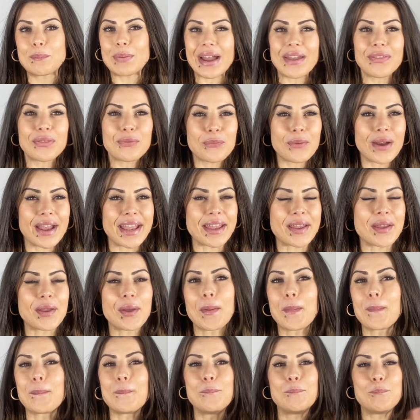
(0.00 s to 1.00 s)
By the way,
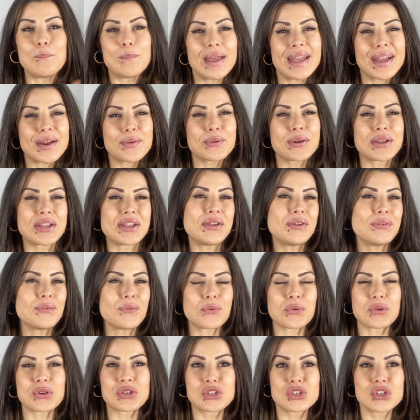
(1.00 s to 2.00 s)
merry
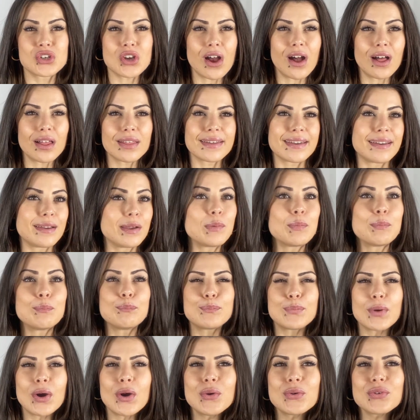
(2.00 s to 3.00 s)
or jolly
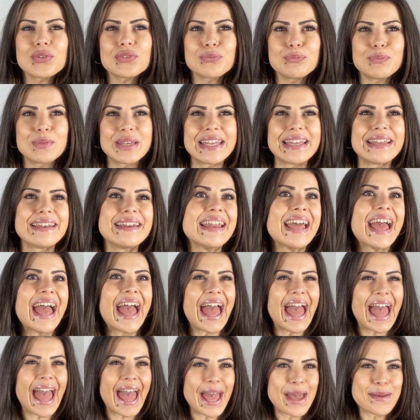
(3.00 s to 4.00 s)
both mean
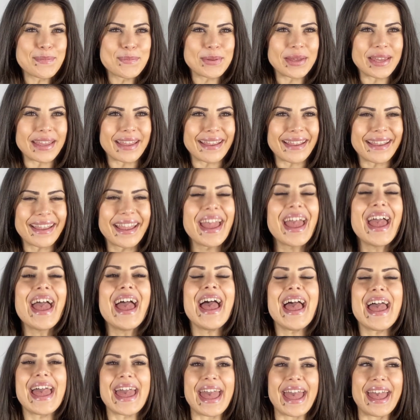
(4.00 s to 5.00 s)
happy.
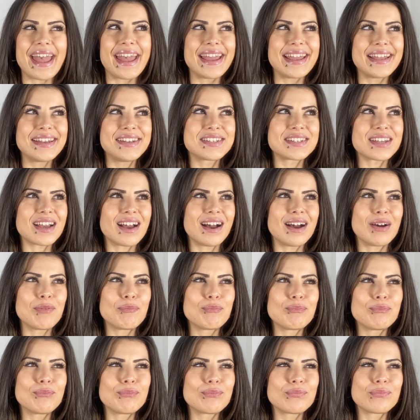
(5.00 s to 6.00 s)
And
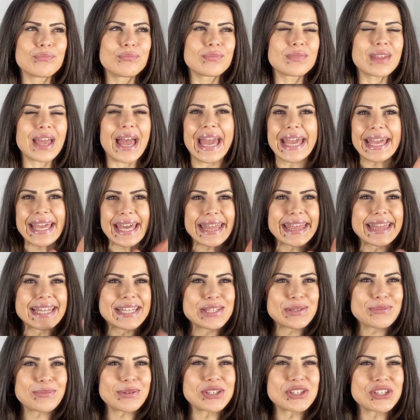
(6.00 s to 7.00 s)
um, I get this
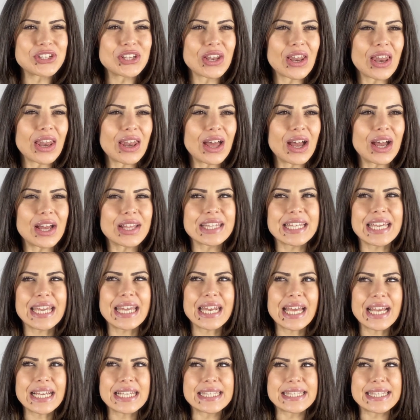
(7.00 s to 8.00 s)
question a lot. Can
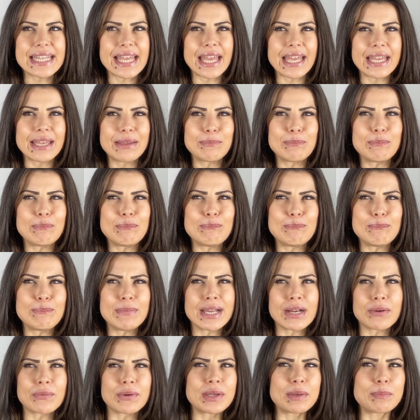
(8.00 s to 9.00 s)
I say
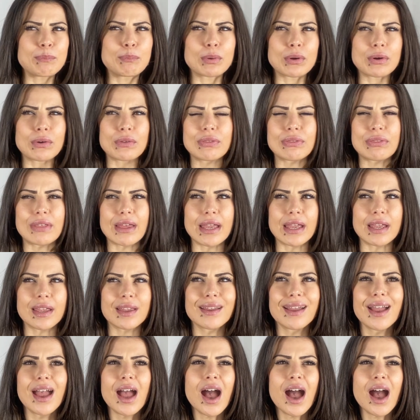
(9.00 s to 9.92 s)
merry birthday?